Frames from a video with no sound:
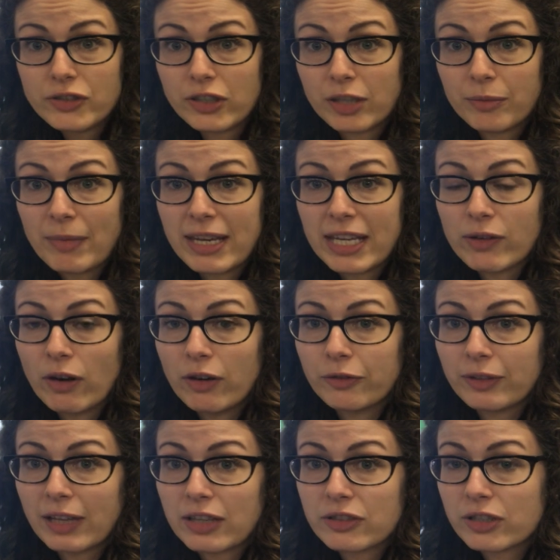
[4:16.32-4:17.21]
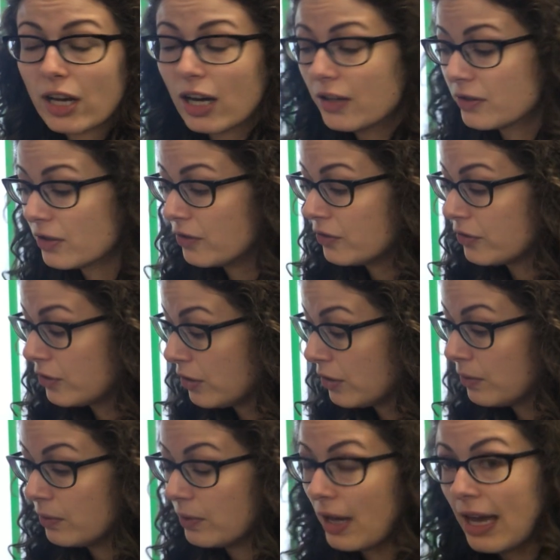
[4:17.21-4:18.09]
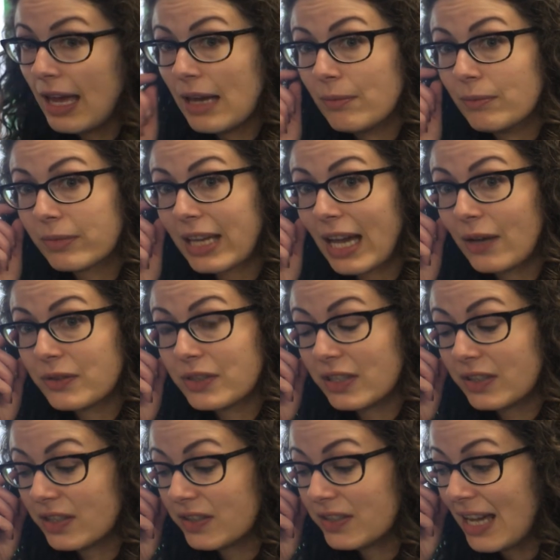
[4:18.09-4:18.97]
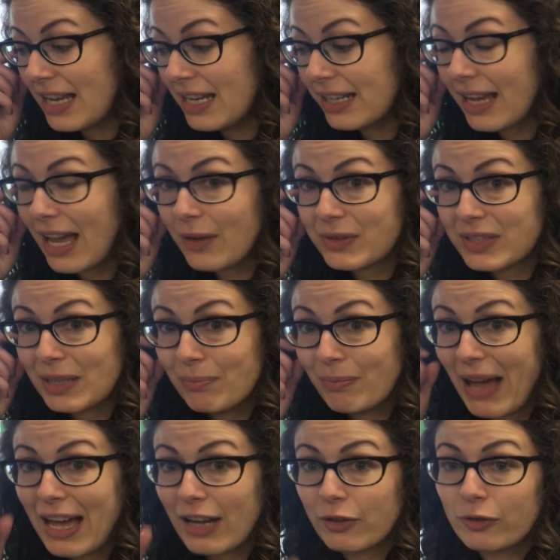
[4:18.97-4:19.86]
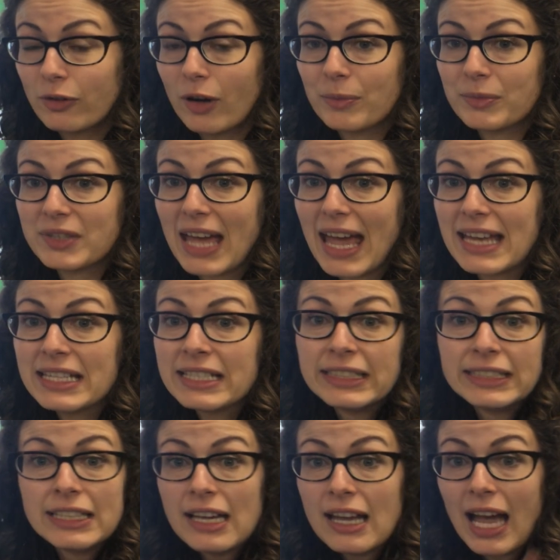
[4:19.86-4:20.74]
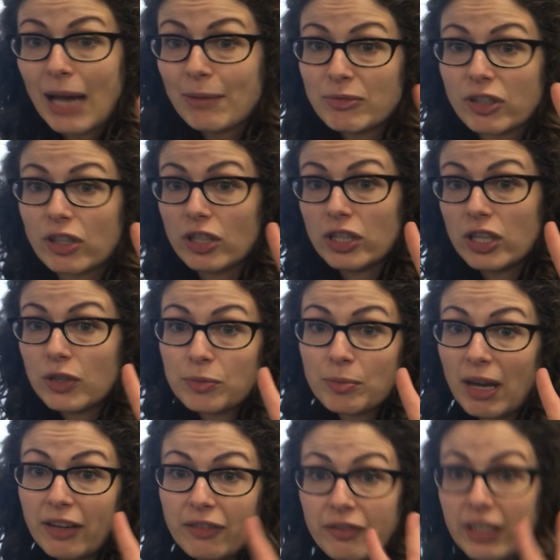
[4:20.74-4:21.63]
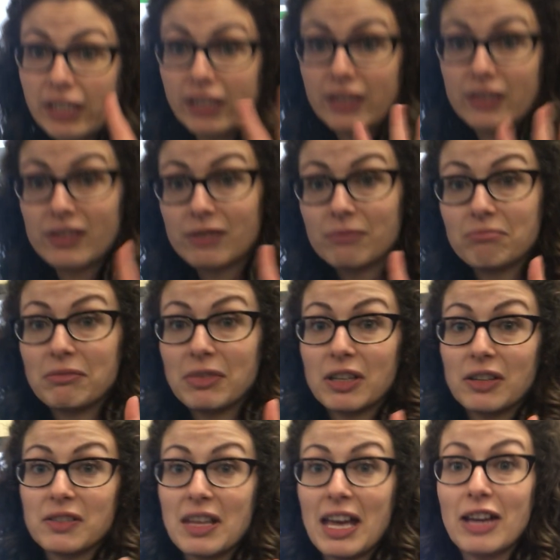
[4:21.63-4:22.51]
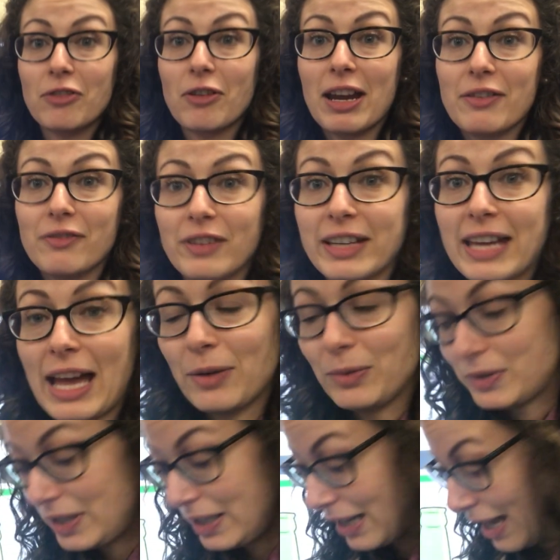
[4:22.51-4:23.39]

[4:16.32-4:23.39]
you could make your own flashcards and do counting to 10 and counting back from 10. I'm just going to use my fingers because they're great for counting